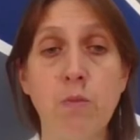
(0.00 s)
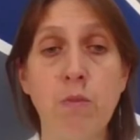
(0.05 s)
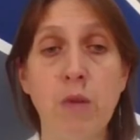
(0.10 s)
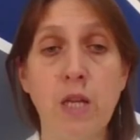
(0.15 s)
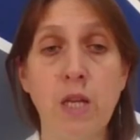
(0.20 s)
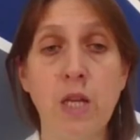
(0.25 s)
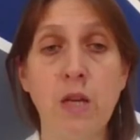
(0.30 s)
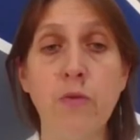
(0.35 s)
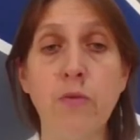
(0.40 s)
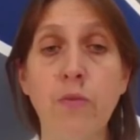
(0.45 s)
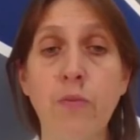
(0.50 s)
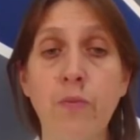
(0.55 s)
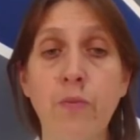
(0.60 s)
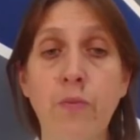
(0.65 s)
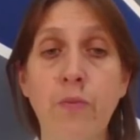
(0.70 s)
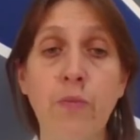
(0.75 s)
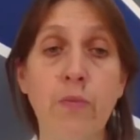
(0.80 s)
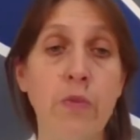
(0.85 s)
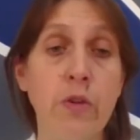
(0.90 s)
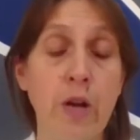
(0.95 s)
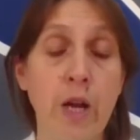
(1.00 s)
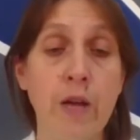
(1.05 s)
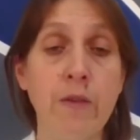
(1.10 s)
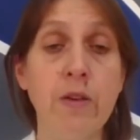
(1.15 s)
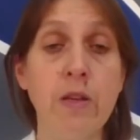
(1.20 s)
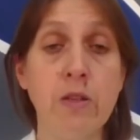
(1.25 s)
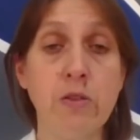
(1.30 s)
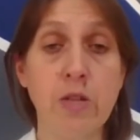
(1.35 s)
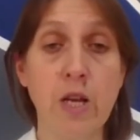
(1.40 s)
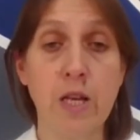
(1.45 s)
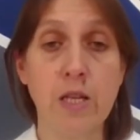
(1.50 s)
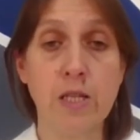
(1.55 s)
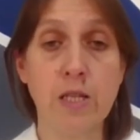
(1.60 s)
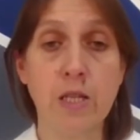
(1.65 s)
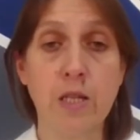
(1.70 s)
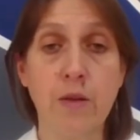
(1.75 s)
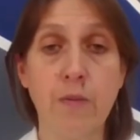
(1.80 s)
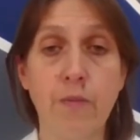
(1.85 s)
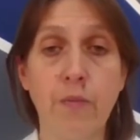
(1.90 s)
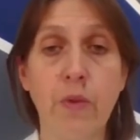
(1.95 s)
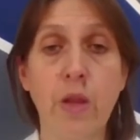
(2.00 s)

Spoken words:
meaning-driving task.